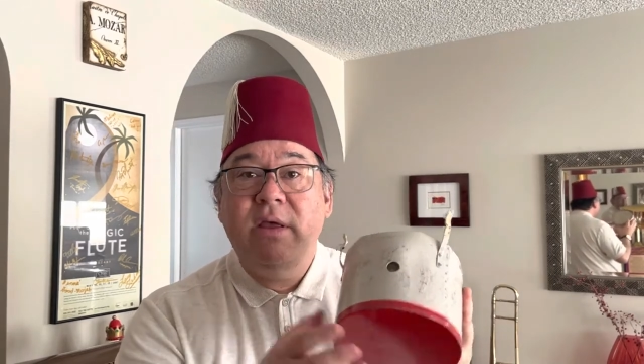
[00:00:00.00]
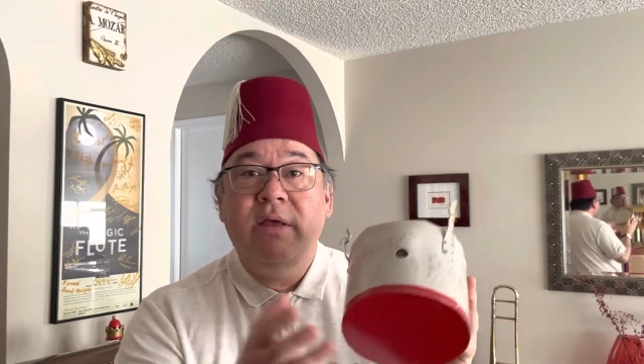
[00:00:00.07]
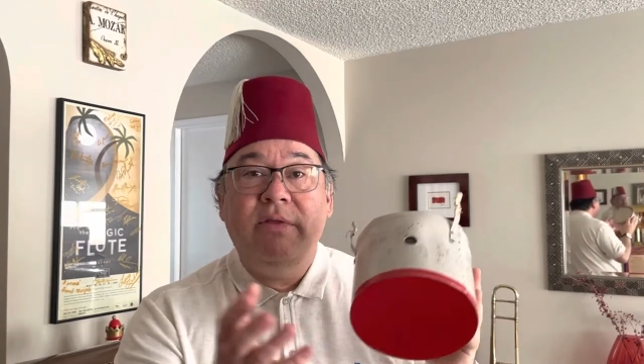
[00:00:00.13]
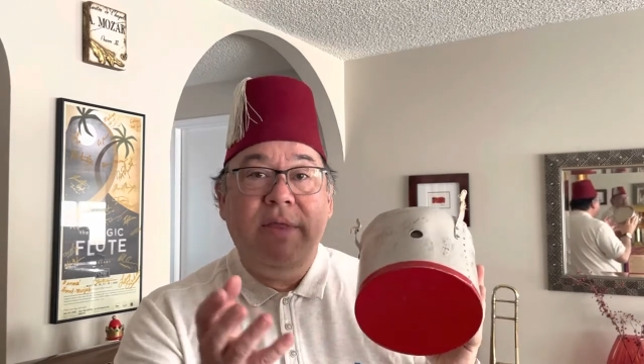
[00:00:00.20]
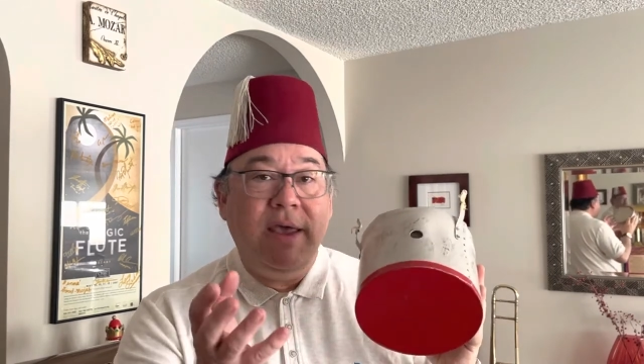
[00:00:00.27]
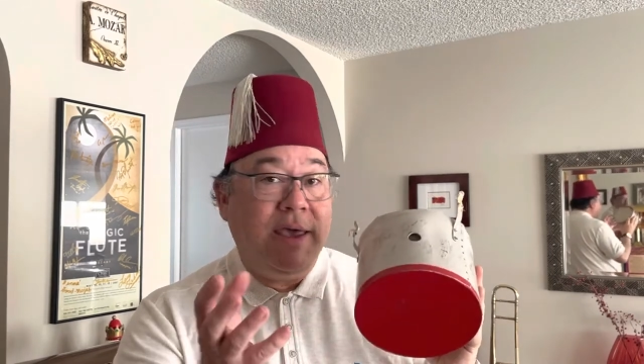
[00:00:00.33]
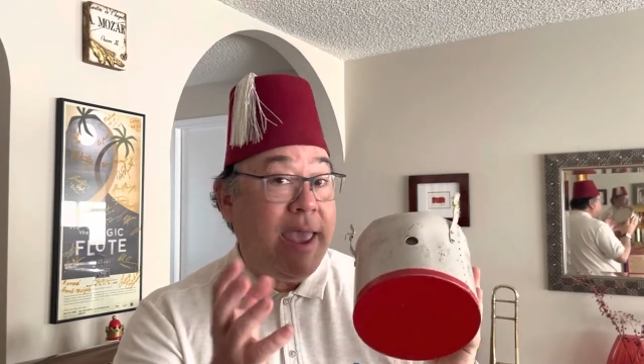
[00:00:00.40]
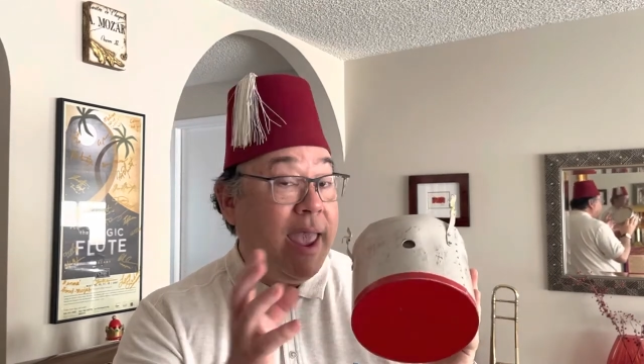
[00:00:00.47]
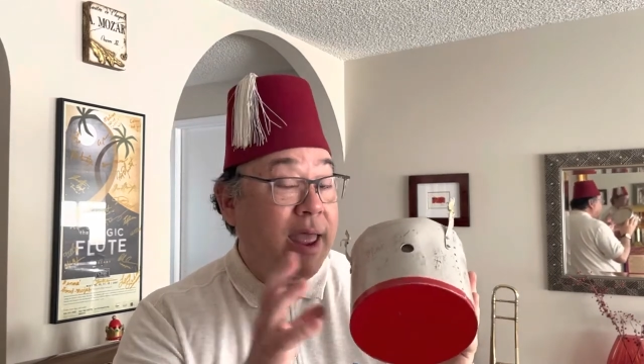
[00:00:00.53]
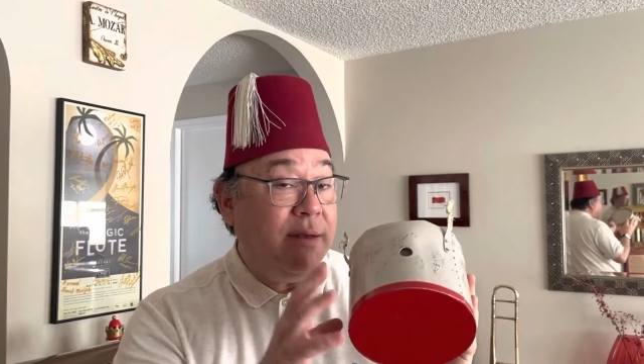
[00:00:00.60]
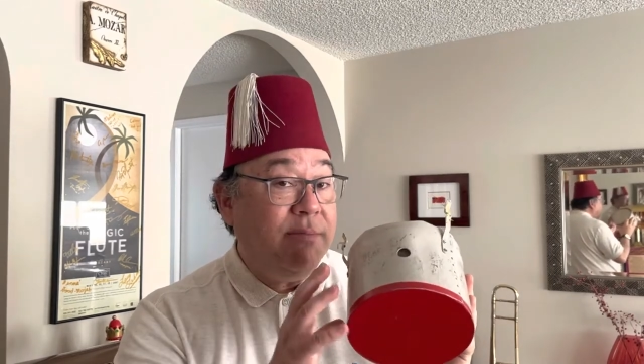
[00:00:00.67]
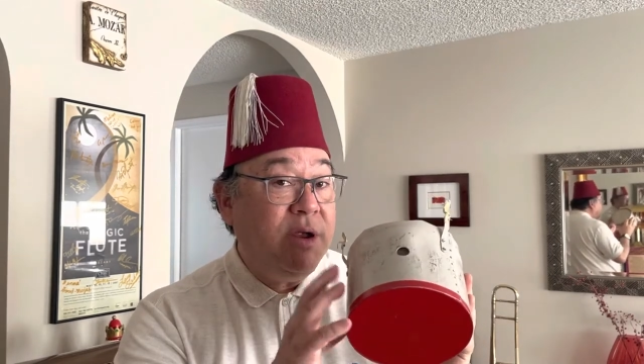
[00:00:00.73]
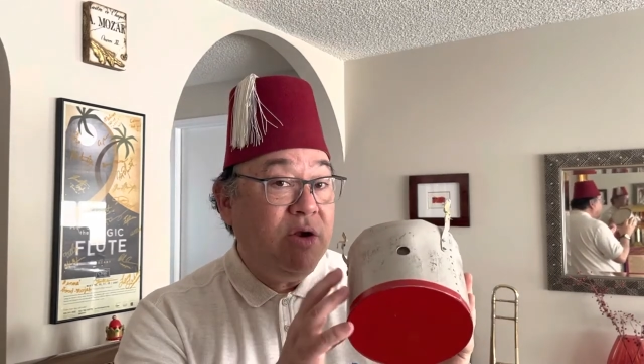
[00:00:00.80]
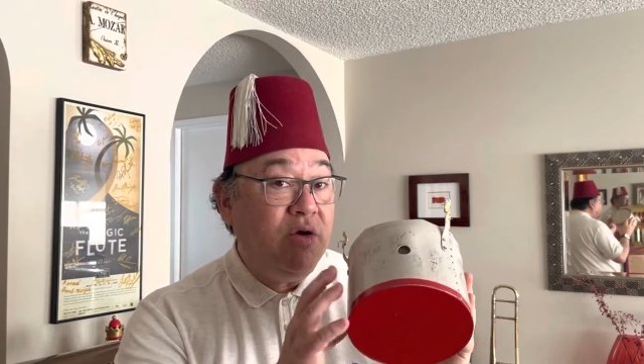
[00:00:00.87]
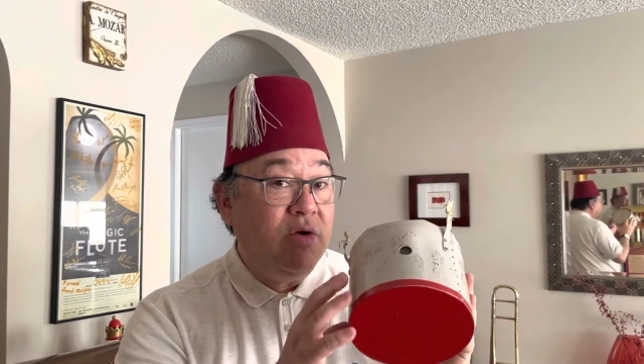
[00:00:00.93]
They can
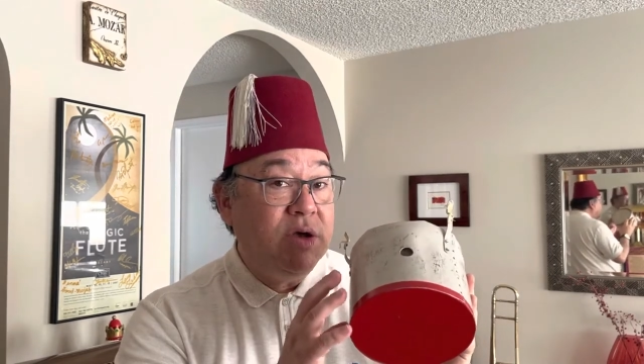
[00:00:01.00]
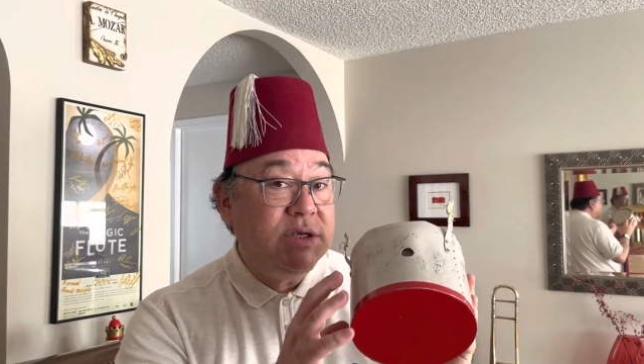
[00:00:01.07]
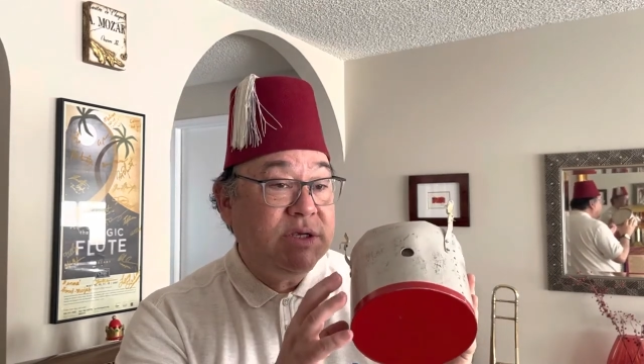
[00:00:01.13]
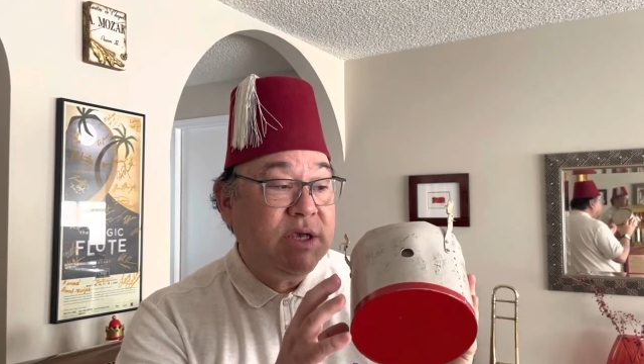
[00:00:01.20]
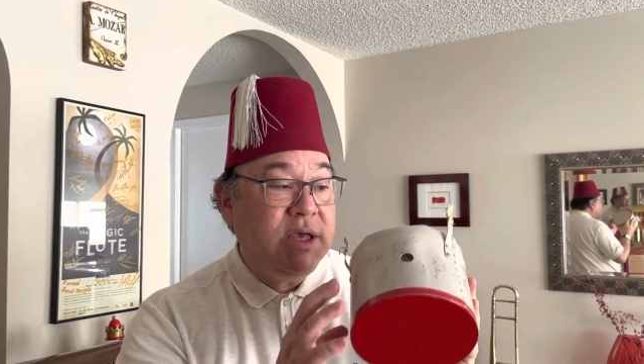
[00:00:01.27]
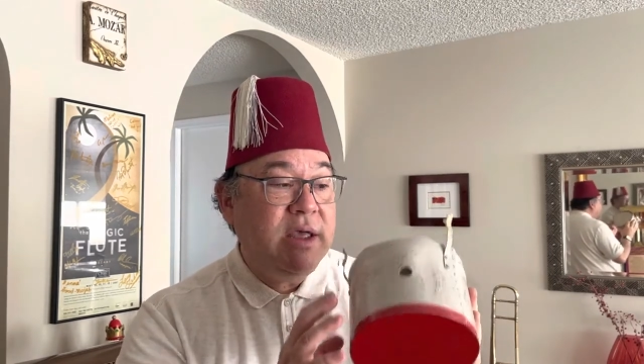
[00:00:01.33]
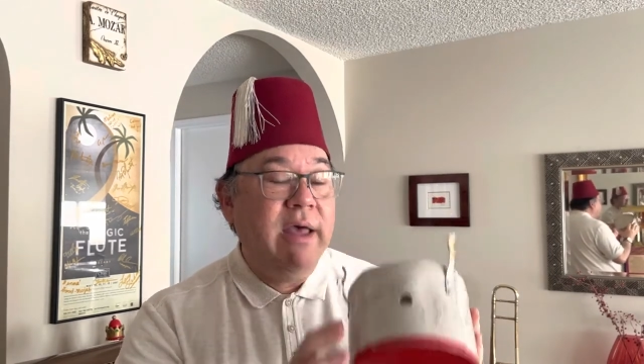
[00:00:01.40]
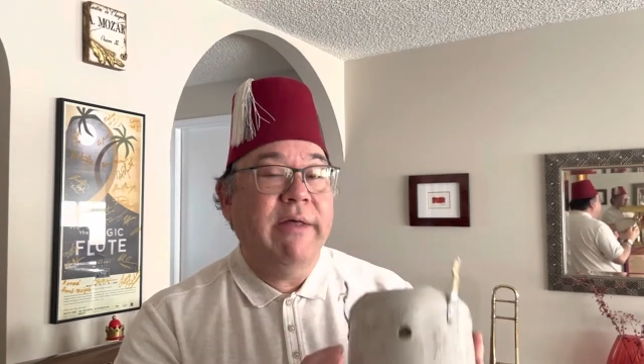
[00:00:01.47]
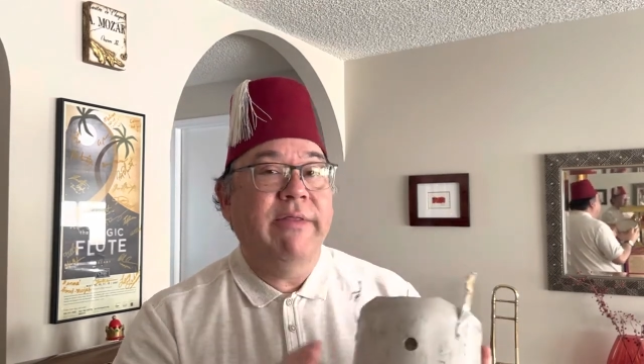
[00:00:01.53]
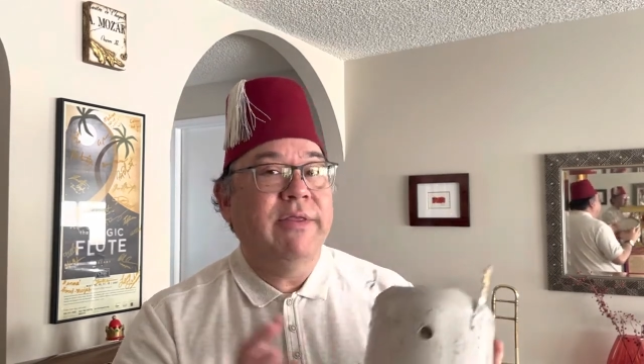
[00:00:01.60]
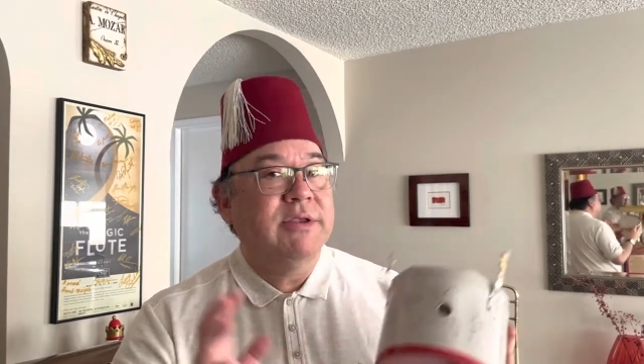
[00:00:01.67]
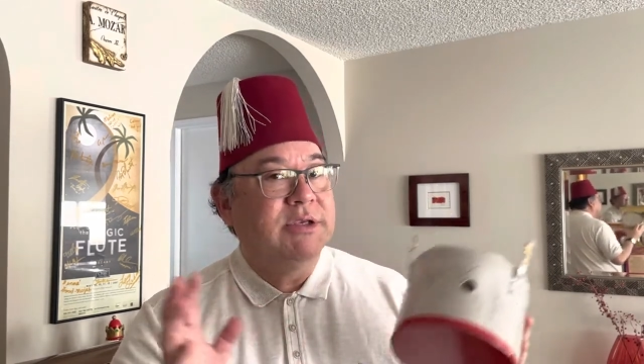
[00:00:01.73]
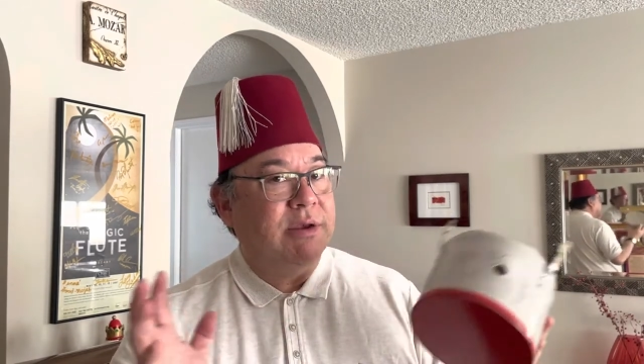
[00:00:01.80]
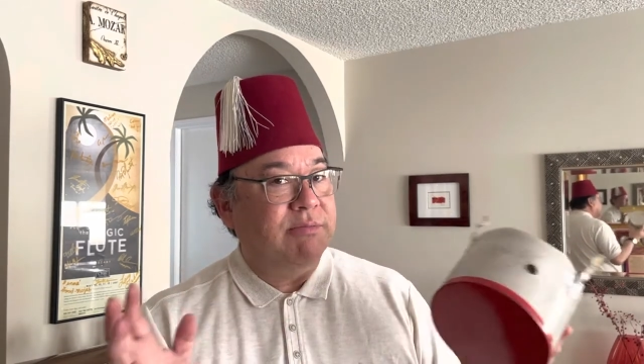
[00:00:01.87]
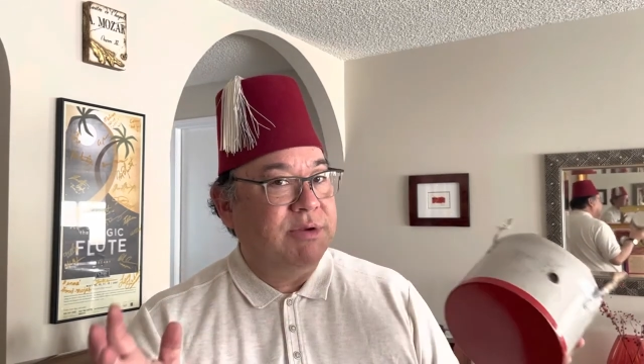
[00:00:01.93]
be noisy.
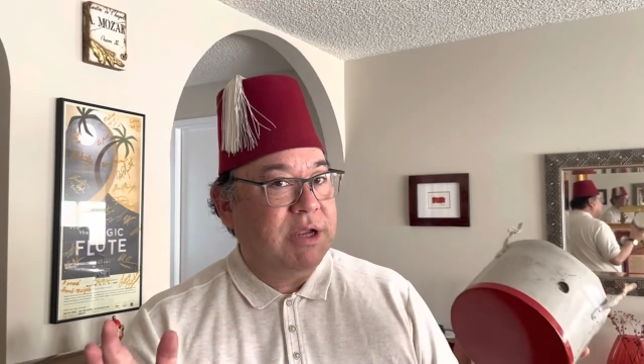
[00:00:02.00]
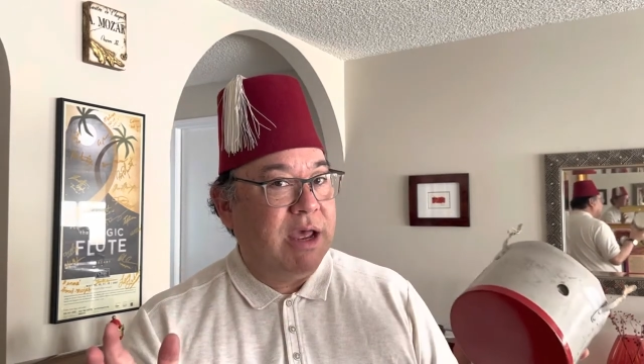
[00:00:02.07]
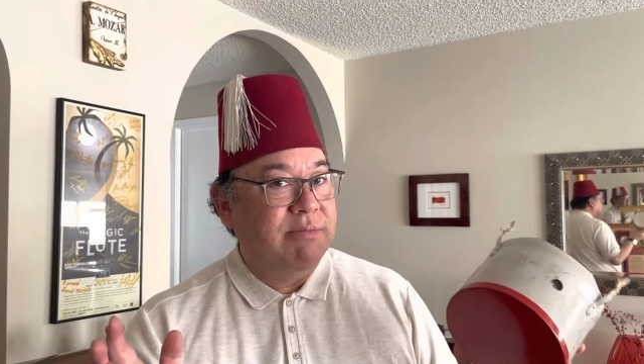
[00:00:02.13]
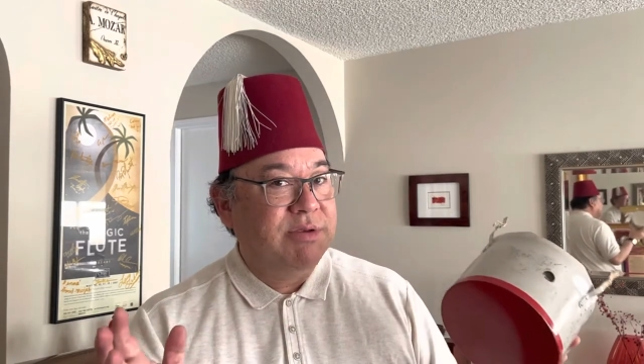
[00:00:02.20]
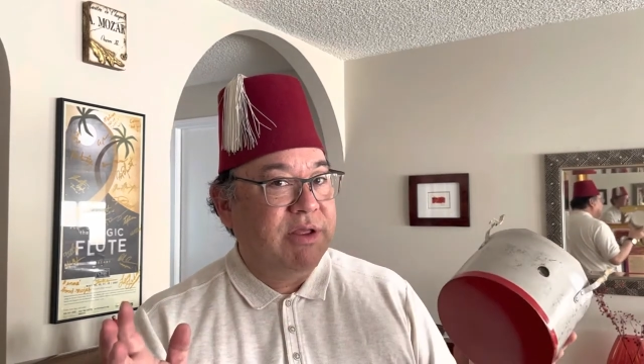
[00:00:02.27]
Sometimes